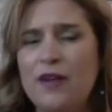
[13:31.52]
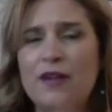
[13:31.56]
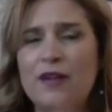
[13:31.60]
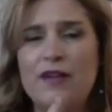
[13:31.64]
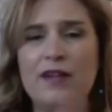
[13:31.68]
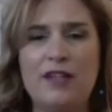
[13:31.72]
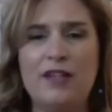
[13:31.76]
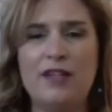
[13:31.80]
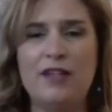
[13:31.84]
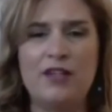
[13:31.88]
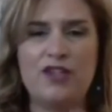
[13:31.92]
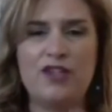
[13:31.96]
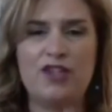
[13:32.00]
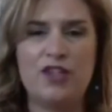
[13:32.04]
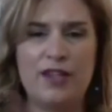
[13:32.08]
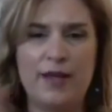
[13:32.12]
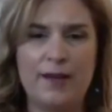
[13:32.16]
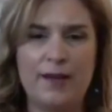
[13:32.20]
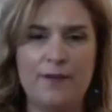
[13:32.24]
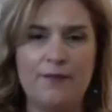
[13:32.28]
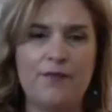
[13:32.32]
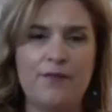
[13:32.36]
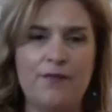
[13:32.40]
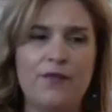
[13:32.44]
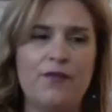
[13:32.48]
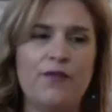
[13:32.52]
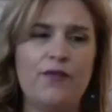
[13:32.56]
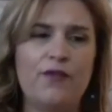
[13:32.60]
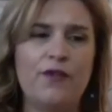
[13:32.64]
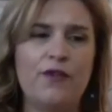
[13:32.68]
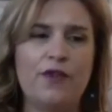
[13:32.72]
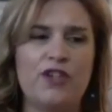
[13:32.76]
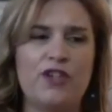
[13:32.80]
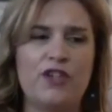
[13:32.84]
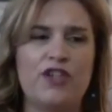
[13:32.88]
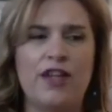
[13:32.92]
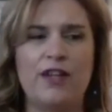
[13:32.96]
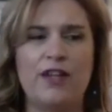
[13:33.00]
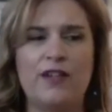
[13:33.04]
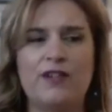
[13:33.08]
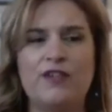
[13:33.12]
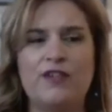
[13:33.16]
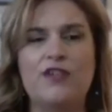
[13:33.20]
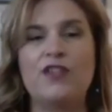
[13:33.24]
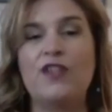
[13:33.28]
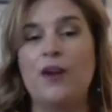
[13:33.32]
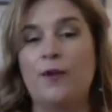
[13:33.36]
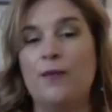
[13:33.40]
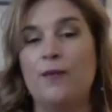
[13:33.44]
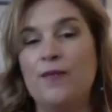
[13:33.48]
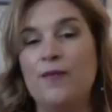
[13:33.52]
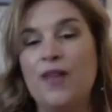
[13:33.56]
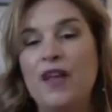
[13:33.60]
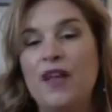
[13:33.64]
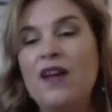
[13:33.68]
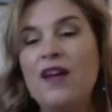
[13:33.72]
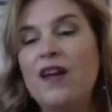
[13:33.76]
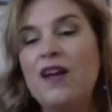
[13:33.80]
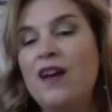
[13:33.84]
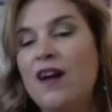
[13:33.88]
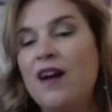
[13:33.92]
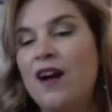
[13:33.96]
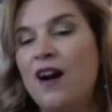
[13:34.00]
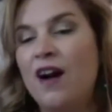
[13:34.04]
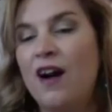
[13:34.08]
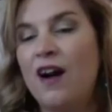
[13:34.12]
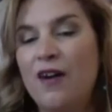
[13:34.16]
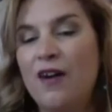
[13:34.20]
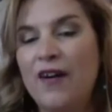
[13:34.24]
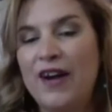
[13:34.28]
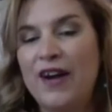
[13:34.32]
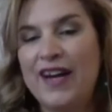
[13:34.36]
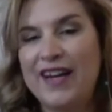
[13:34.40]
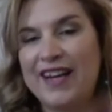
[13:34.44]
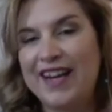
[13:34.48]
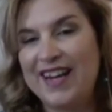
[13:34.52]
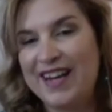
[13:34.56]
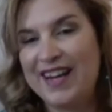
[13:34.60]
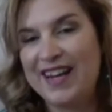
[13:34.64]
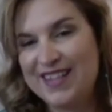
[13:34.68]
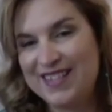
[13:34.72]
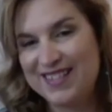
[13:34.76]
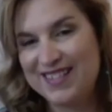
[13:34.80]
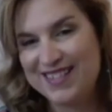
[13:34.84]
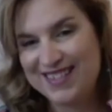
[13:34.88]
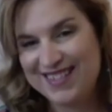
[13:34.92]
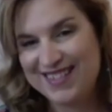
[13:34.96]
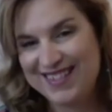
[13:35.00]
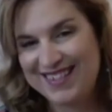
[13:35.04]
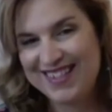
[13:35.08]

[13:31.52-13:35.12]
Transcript: each day for the challenge. So, all right, guys,